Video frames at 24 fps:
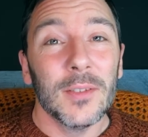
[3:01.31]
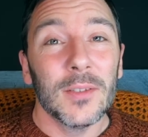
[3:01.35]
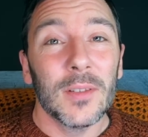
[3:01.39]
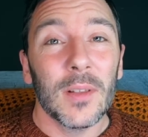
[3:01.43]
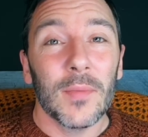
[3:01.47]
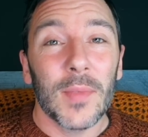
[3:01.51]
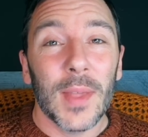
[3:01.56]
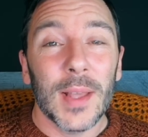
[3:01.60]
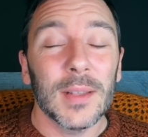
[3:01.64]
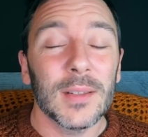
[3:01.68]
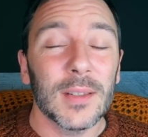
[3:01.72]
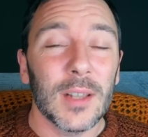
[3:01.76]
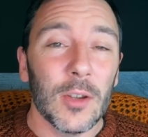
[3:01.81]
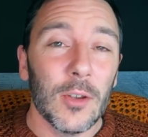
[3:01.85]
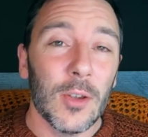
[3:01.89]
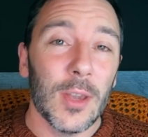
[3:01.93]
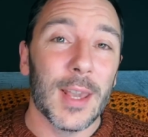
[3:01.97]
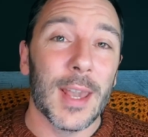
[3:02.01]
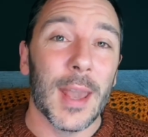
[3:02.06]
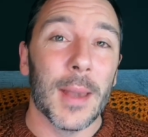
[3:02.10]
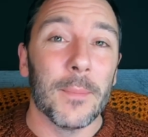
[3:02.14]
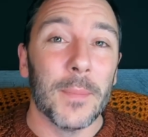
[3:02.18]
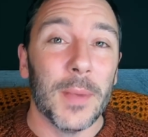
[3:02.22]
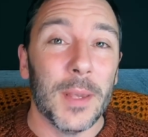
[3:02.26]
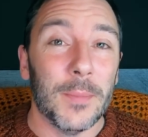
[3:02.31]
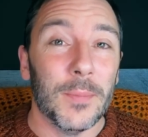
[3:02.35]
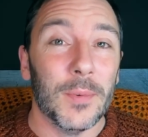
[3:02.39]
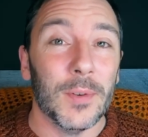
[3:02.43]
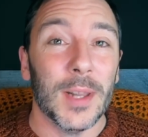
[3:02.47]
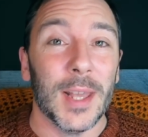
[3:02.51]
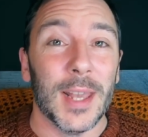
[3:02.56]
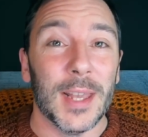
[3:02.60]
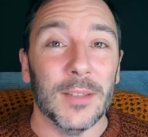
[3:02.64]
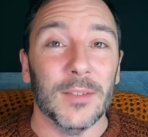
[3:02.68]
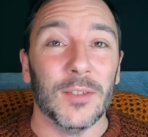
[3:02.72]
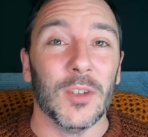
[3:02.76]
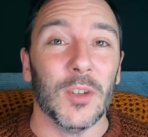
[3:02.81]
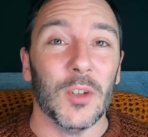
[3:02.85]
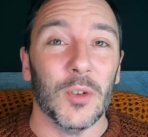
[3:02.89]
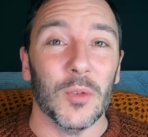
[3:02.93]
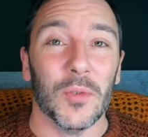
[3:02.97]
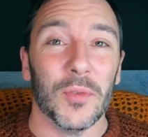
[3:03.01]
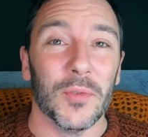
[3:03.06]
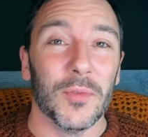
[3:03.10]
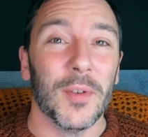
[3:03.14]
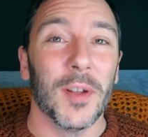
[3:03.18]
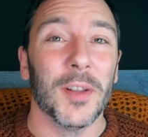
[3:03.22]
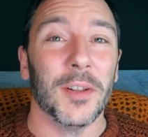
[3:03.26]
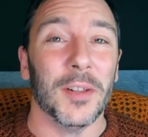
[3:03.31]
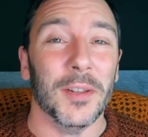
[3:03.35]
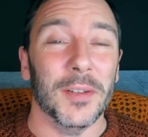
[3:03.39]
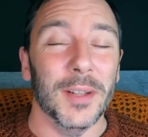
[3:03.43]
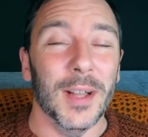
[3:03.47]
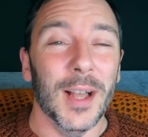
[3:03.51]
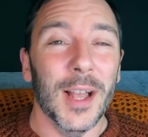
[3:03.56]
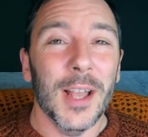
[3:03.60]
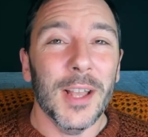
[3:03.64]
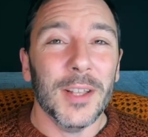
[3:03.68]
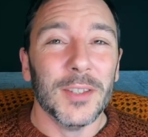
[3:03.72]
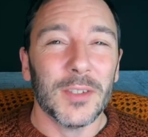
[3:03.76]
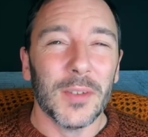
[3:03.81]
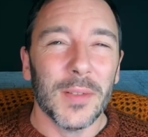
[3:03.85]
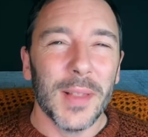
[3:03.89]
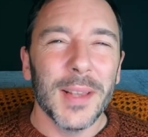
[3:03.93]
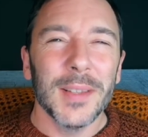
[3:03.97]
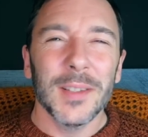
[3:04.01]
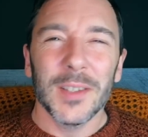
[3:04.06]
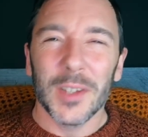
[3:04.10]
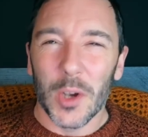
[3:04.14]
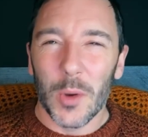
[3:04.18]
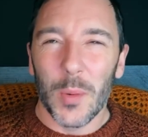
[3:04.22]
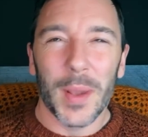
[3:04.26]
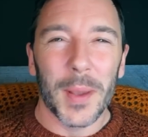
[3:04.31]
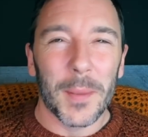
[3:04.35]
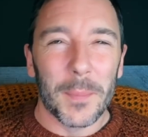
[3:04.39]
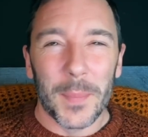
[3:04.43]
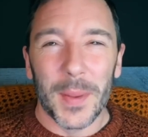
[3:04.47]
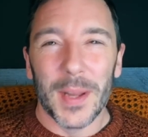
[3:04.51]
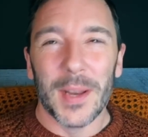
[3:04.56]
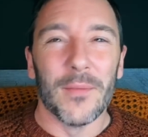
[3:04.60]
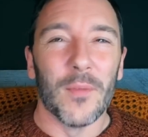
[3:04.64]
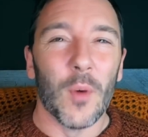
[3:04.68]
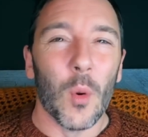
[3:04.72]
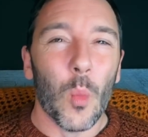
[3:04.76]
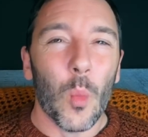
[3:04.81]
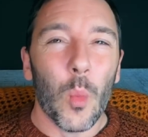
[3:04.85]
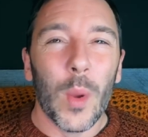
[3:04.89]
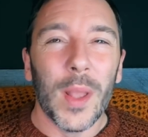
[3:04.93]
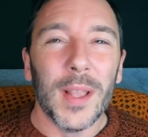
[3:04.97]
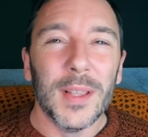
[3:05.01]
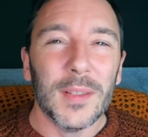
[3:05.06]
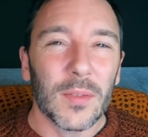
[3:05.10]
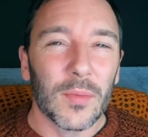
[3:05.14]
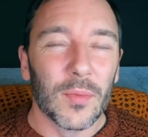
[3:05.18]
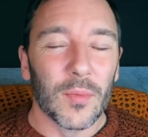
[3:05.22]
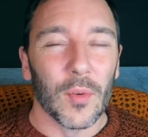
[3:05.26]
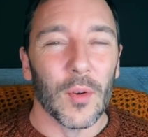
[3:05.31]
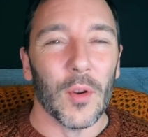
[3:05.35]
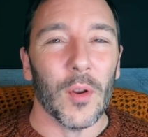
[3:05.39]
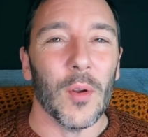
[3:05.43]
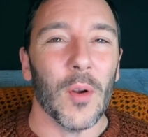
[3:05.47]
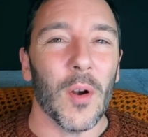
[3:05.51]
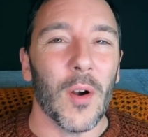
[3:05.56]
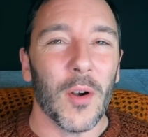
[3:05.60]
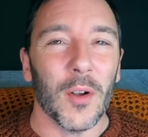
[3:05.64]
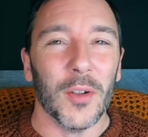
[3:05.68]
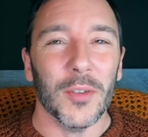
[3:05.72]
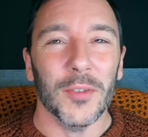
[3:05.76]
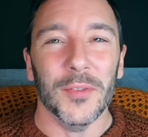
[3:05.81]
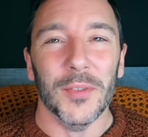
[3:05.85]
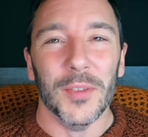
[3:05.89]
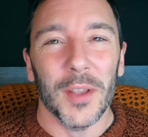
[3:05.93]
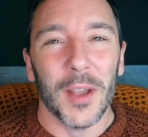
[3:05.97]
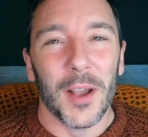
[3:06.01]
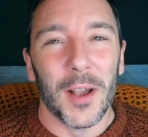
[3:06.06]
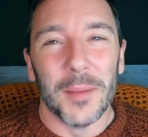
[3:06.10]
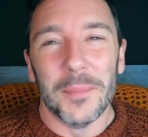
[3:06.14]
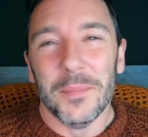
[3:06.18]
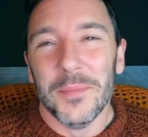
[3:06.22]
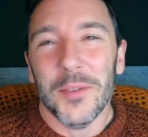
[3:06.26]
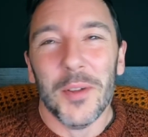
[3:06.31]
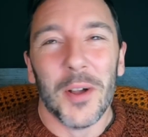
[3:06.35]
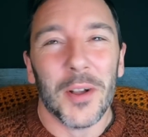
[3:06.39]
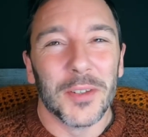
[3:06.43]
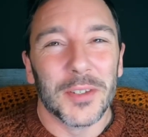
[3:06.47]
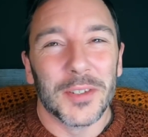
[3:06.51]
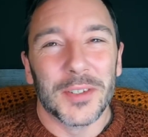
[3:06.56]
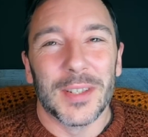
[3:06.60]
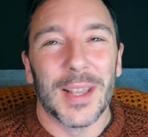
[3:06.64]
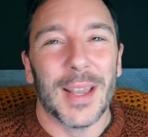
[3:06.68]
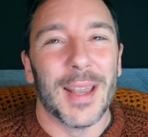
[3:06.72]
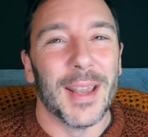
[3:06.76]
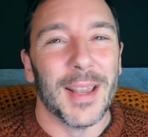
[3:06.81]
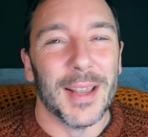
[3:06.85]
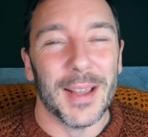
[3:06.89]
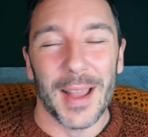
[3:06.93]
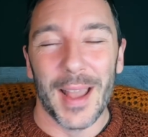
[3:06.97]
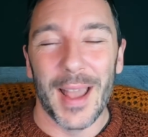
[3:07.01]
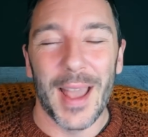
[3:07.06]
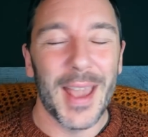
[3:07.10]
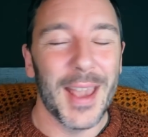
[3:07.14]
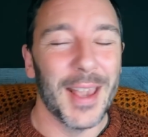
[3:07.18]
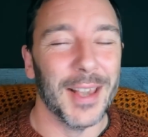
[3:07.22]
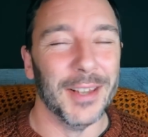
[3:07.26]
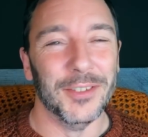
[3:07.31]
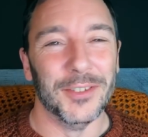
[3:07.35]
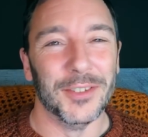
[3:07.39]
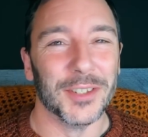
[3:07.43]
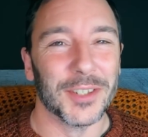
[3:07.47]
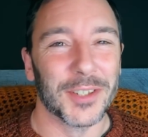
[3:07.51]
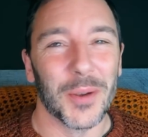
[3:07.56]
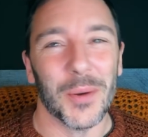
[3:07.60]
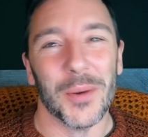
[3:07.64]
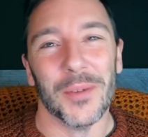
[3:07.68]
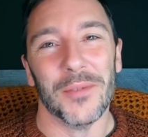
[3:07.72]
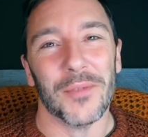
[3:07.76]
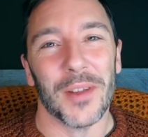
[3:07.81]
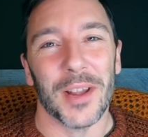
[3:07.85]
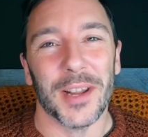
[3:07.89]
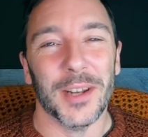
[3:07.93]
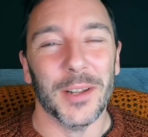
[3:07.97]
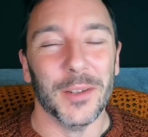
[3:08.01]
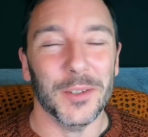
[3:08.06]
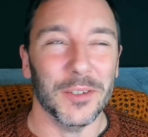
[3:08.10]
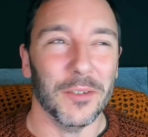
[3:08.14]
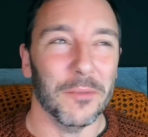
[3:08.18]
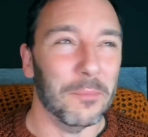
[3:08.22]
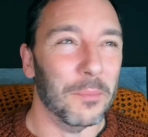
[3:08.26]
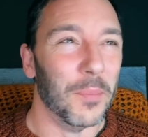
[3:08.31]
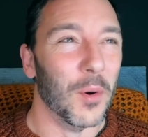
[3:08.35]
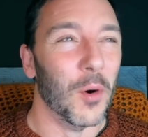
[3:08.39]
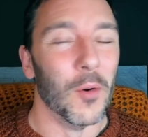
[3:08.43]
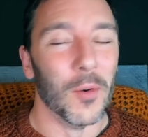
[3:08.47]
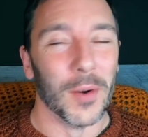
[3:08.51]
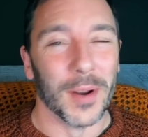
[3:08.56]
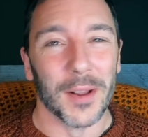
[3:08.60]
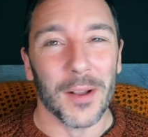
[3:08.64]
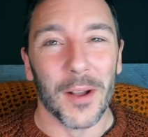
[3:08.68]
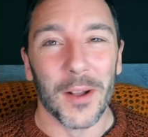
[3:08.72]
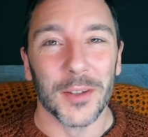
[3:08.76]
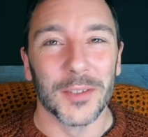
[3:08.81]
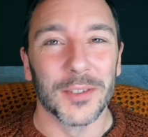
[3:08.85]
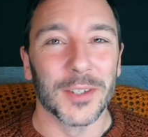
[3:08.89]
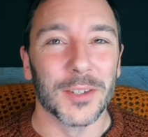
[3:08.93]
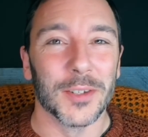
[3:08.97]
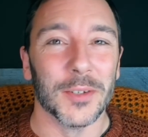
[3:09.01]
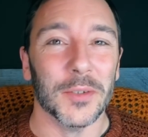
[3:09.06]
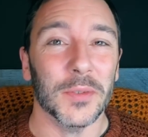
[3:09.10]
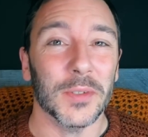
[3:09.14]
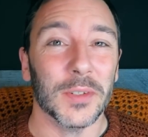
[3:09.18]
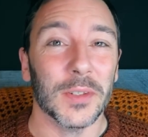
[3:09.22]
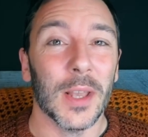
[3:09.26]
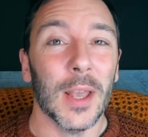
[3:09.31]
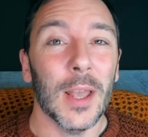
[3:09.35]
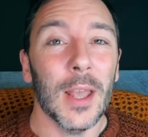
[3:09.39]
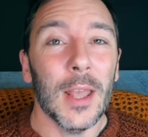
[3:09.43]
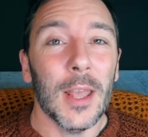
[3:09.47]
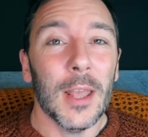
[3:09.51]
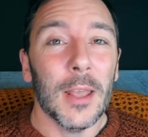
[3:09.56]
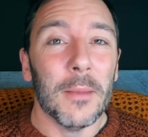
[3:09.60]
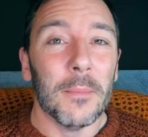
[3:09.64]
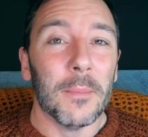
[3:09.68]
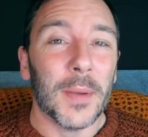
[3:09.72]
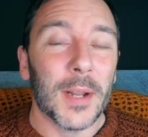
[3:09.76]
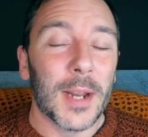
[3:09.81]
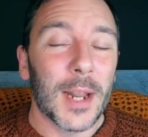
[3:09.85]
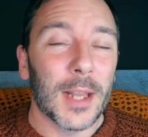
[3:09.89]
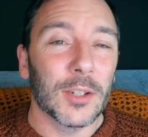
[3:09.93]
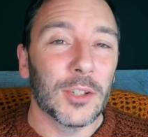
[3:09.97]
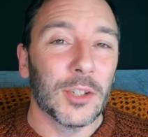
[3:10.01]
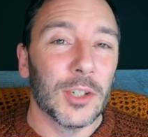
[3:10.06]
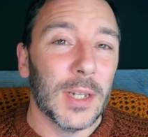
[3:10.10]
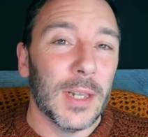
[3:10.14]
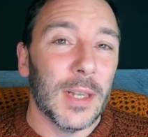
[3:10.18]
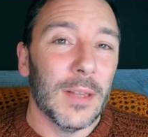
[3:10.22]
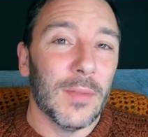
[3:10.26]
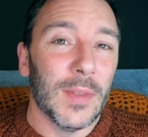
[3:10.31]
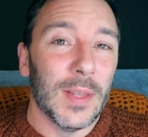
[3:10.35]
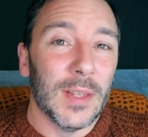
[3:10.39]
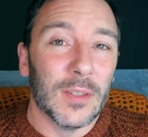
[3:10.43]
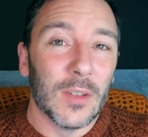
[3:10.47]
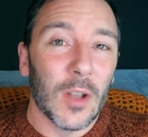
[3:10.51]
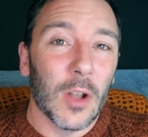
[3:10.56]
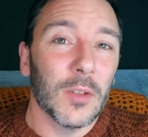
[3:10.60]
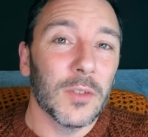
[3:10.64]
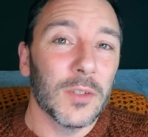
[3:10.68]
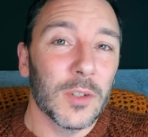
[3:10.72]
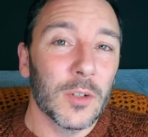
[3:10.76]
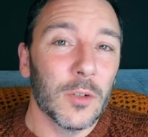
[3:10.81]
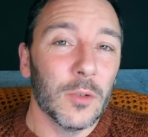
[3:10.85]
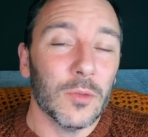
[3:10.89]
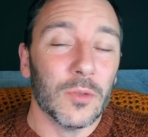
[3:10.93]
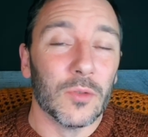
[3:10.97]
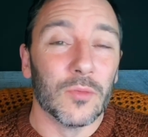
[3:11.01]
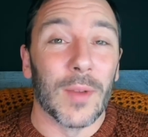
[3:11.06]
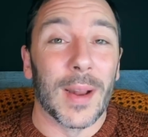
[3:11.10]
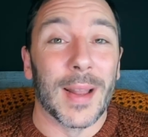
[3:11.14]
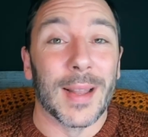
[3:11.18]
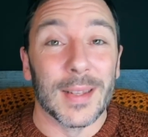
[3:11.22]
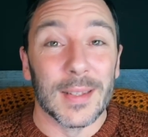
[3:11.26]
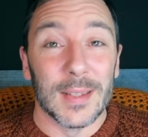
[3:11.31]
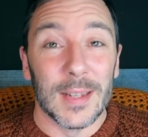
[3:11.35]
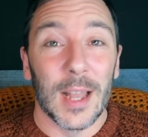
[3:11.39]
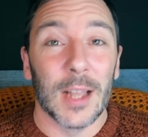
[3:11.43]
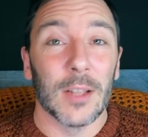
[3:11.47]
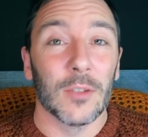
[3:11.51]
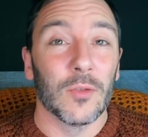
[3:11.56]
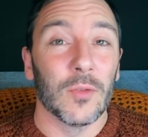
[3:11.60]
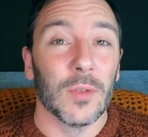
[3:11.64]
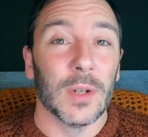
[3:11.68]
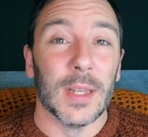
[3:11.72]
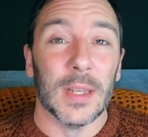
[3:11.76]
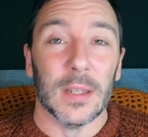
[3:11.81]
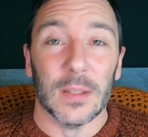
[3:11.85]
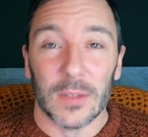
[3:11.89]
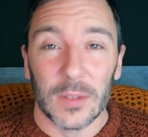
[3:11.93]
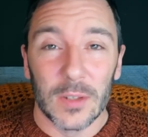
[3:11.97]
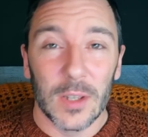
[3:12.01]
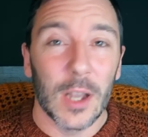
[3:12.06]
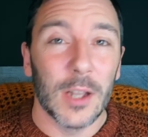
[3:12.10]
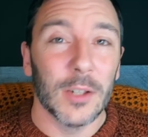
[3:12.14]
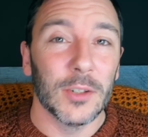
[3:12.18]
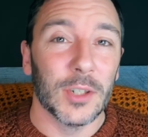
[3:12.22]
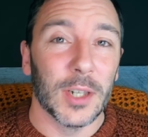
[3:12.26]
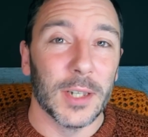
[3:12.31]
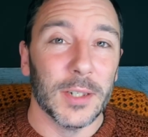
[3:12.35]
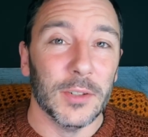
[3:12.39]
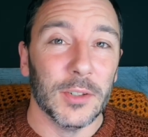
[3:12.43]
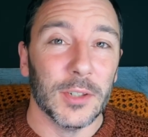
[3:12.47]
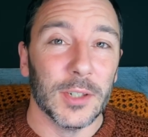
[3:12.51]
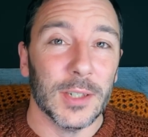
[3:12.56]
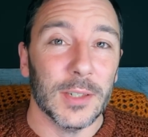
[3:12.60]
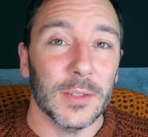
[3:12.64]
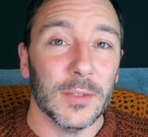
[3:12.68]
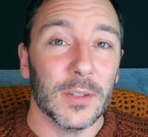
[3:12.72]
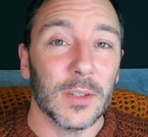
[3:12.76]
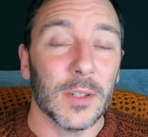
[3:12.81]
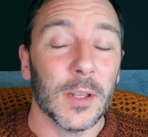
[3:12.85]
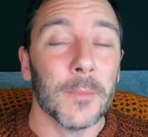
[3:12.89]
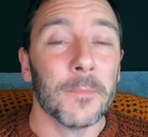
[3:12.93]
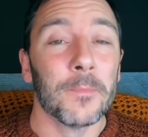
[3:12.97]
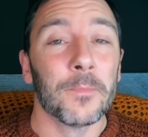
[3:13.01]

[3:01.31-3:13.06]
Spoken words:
that's how you get people into your funnel. So there's a quick bit of a whiz through on, I'm not saying, hey, just go and write loads of boring articles. But actually, these articles rank naturally in search engines,